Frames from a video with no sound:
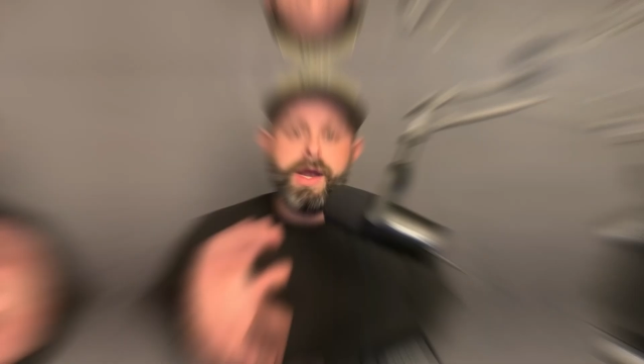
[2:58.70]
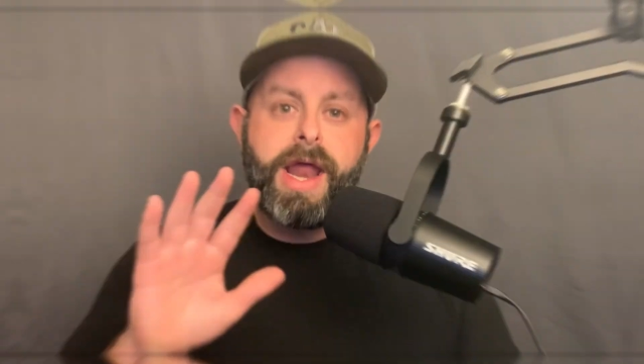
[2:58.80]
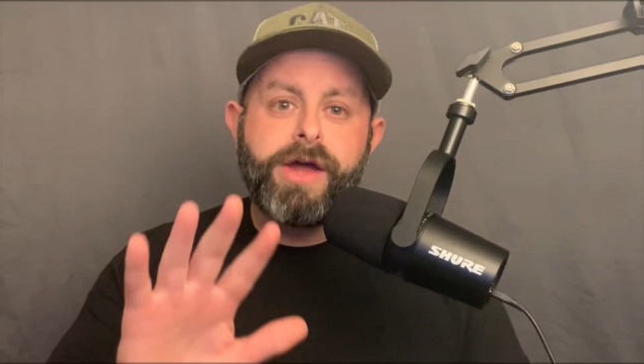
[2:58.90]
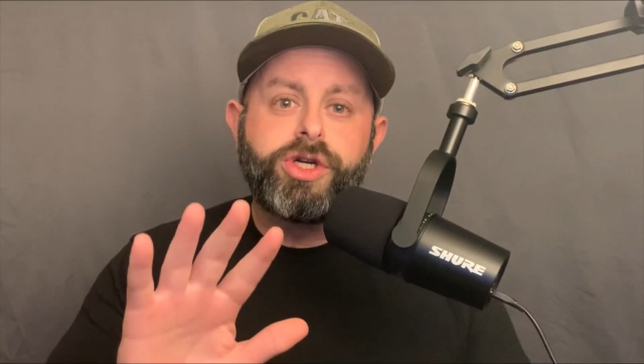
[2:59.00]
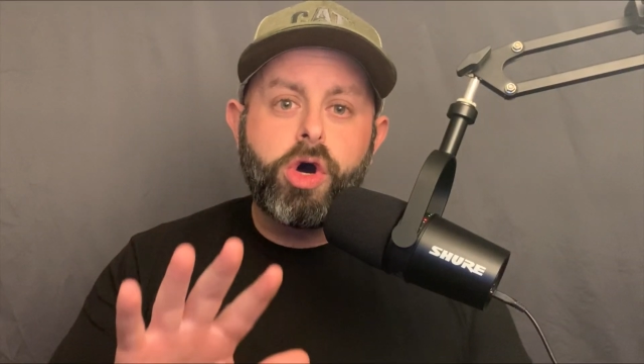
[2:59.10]

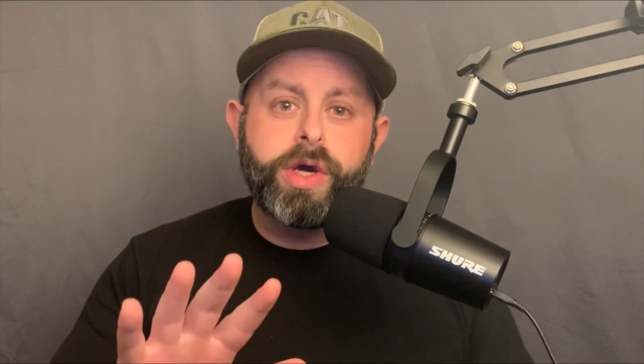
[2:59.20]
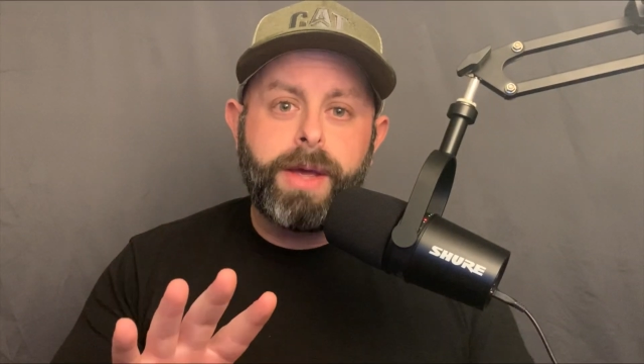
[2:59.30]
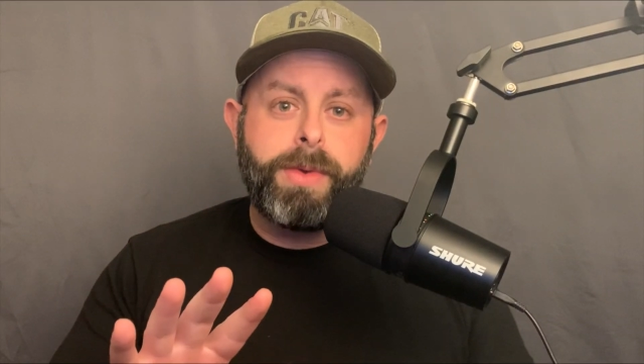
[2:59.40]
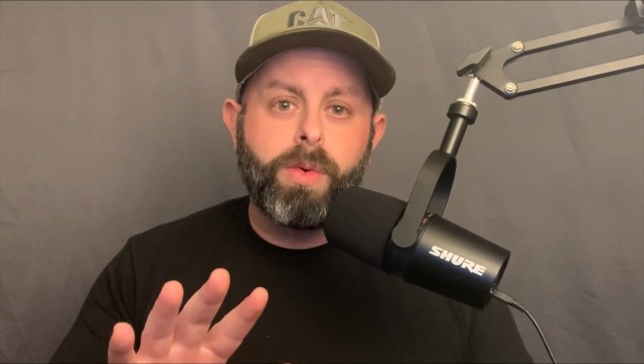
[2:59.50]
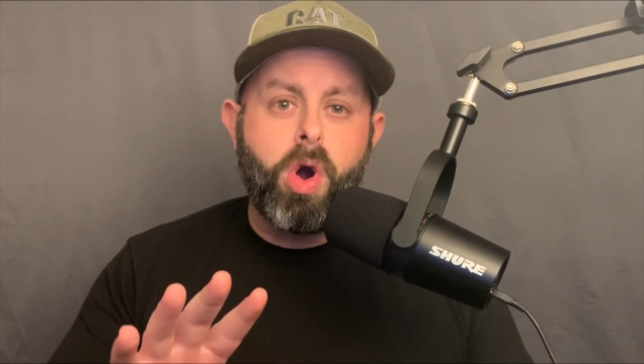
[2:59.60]
Now, don't
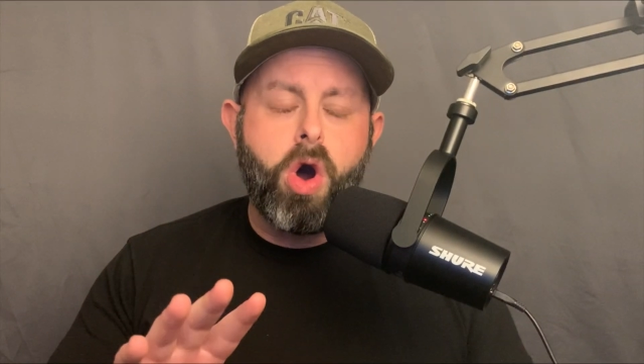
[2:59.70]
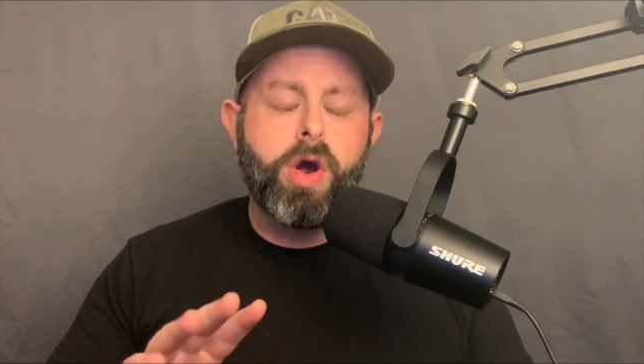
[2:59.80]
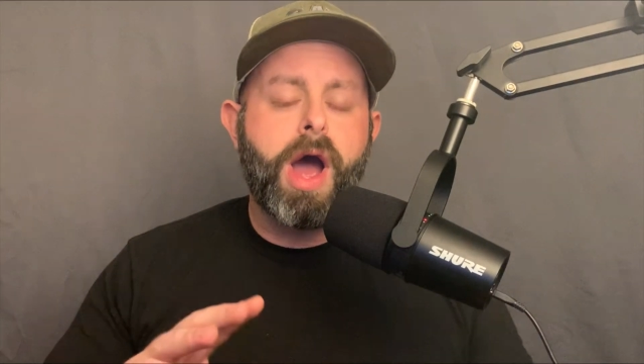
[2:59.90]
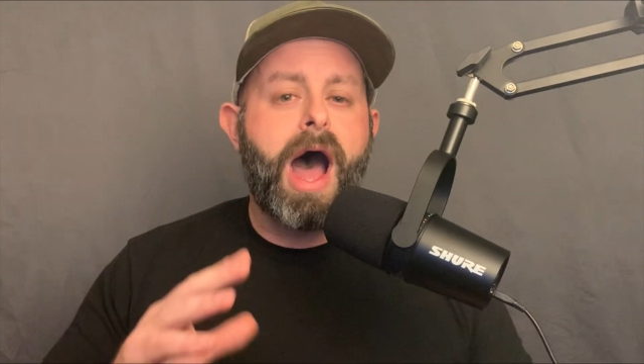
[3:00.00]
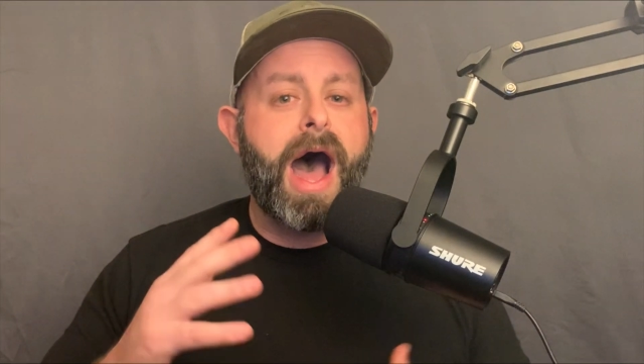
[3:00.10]
get me wrong.
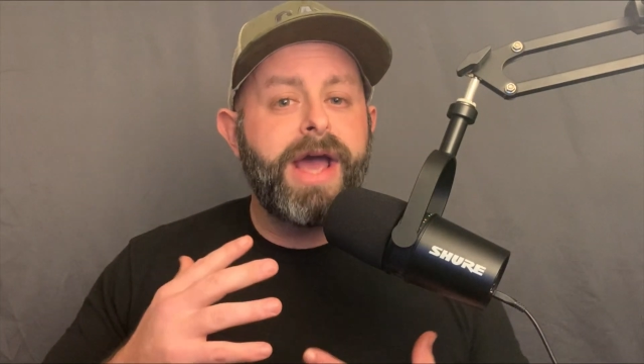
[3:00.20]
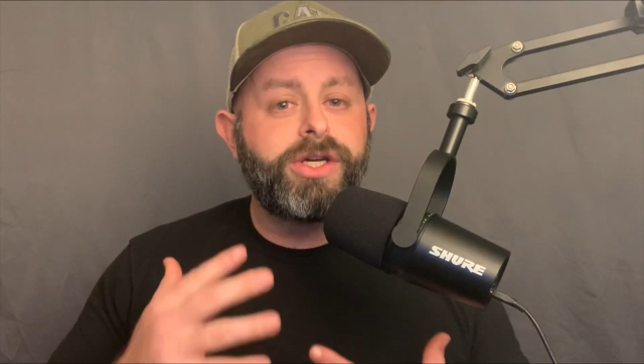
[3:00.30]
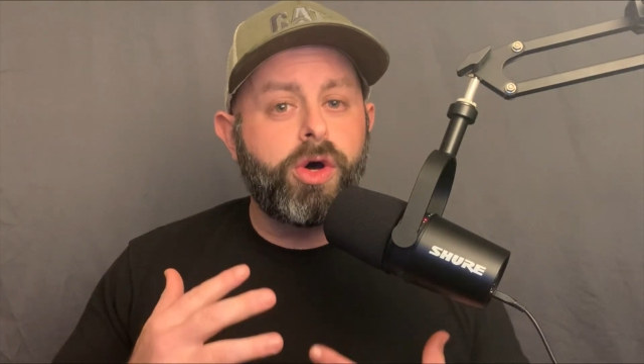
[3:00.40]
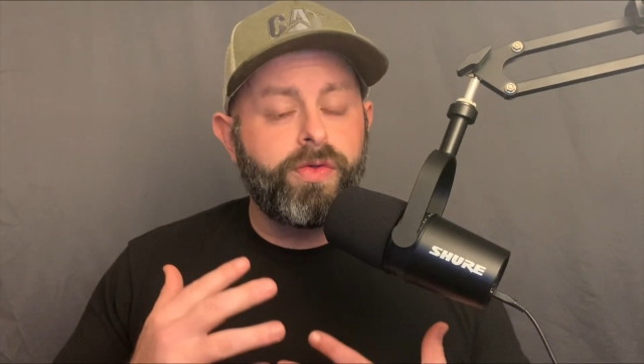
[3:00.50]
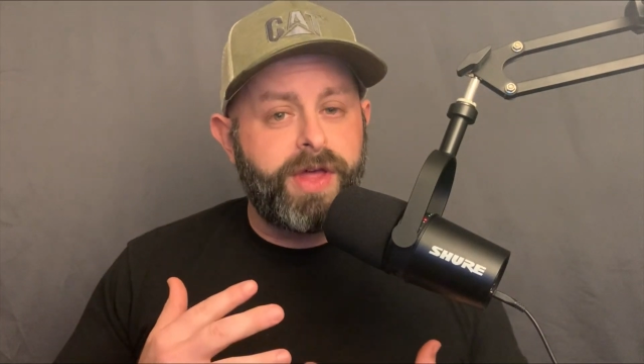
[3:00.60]
I
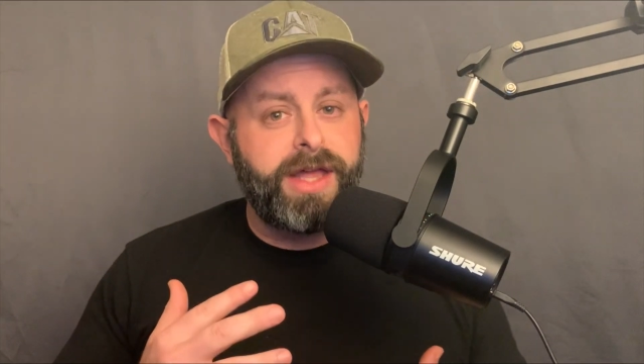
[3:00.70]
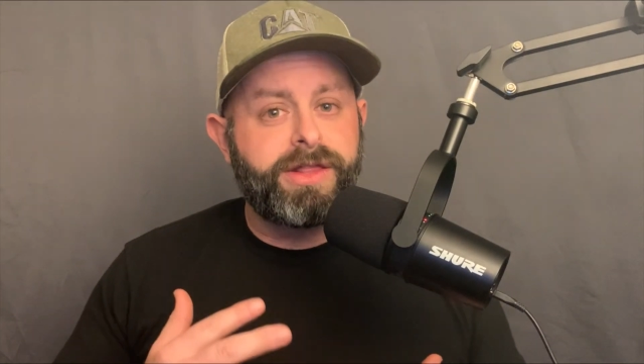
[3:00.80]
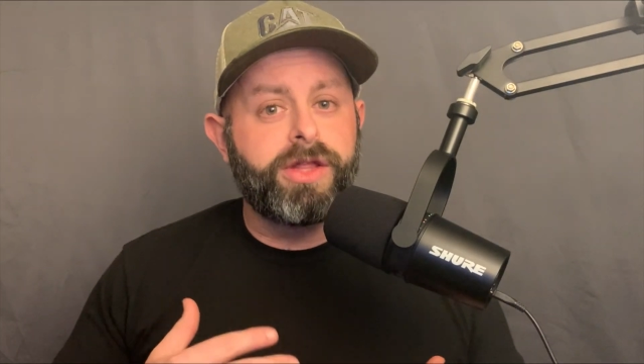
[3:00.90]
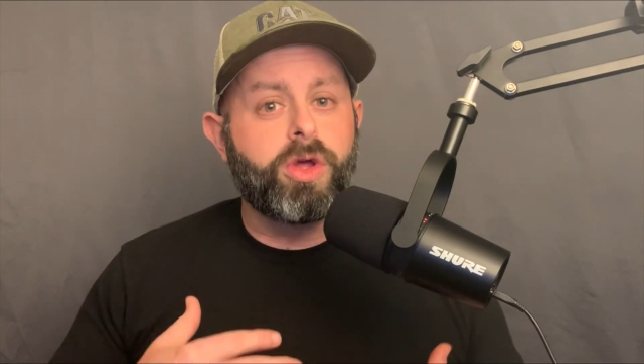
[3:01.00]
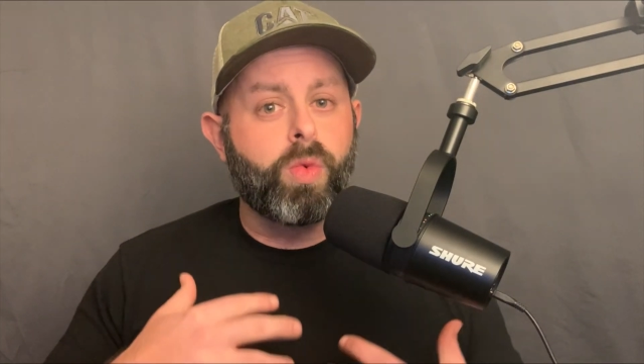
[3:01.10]
don't think
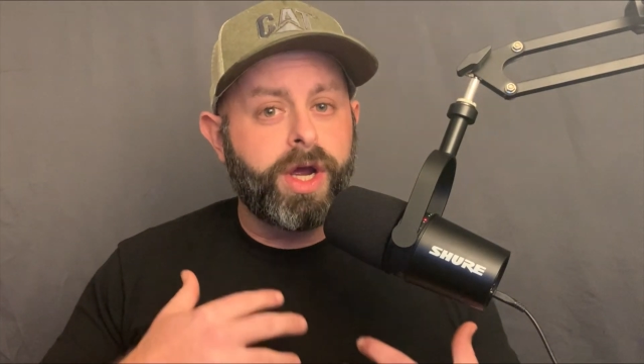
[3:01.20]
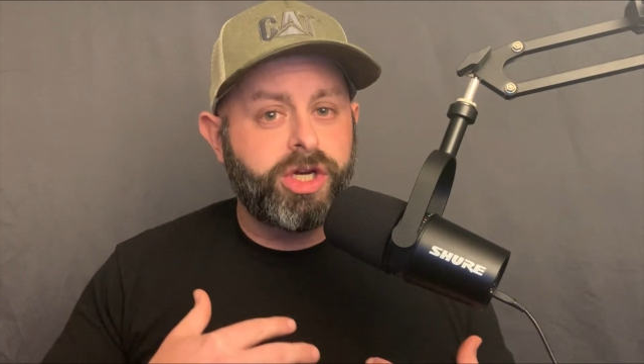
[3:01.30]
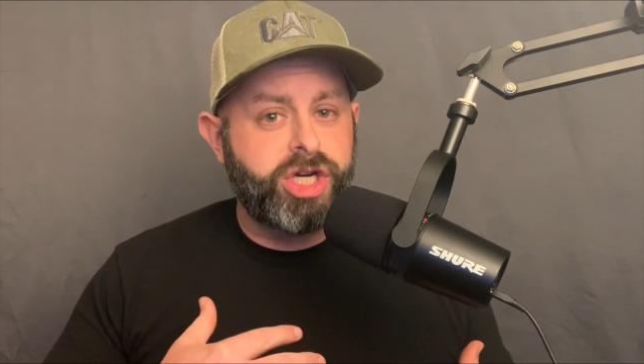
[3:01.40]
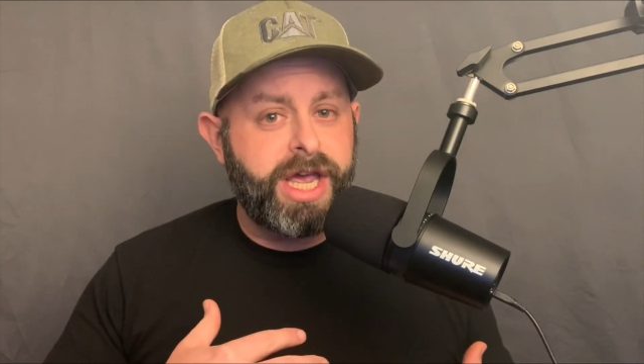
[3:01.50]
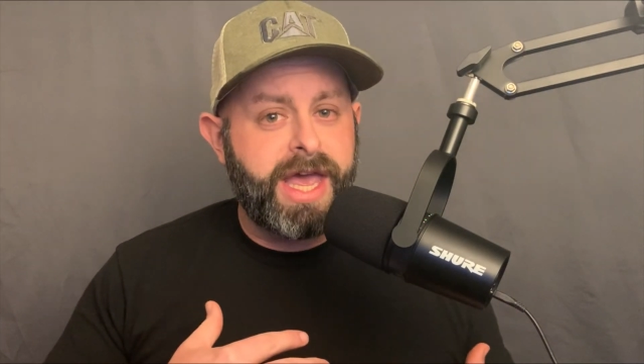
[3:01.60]
that the
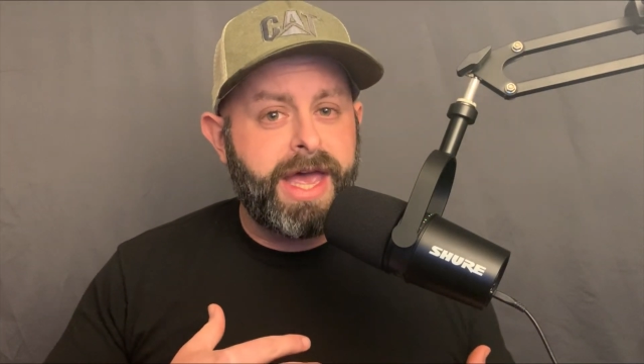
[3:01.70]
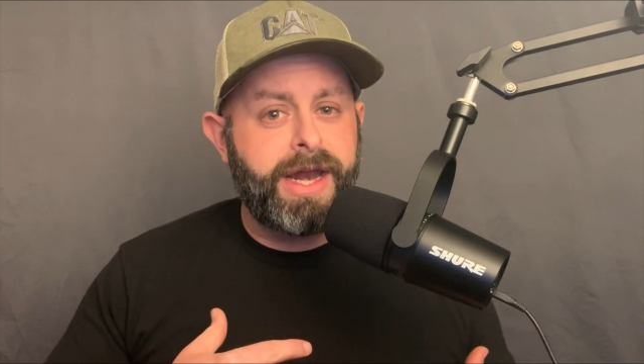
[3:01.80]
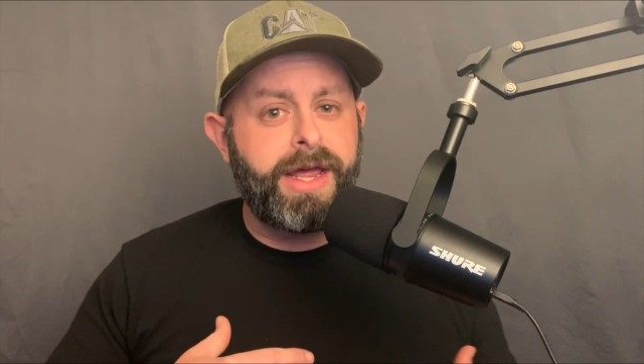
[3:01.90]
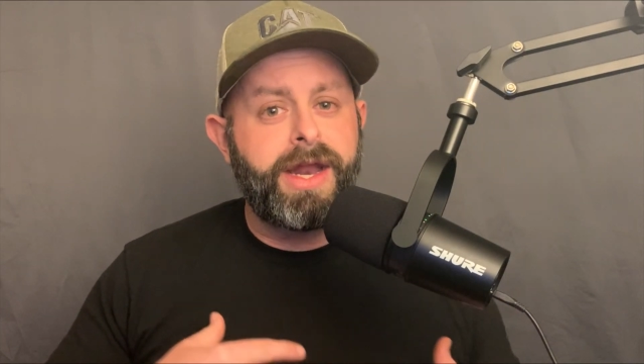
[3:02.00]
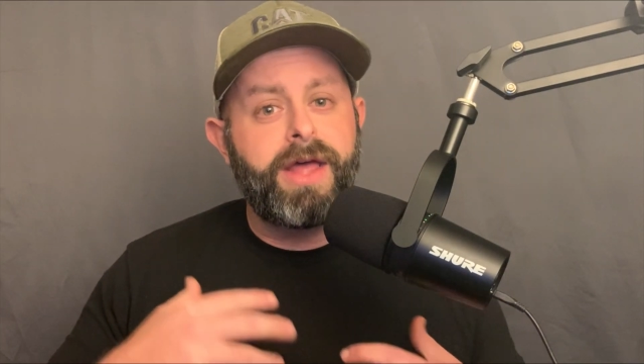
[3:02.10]
Ricochet
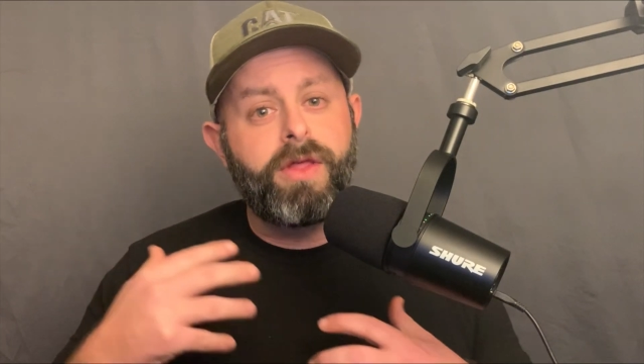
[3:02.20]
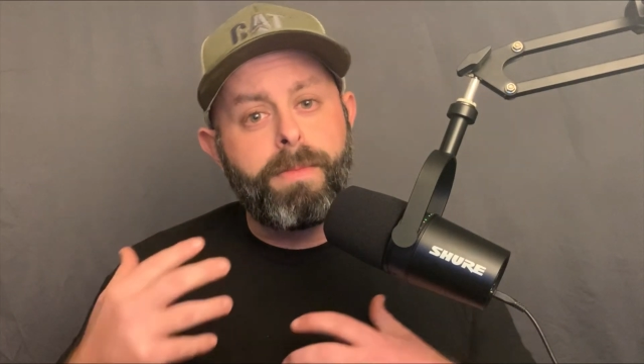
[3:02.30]
Cannon and the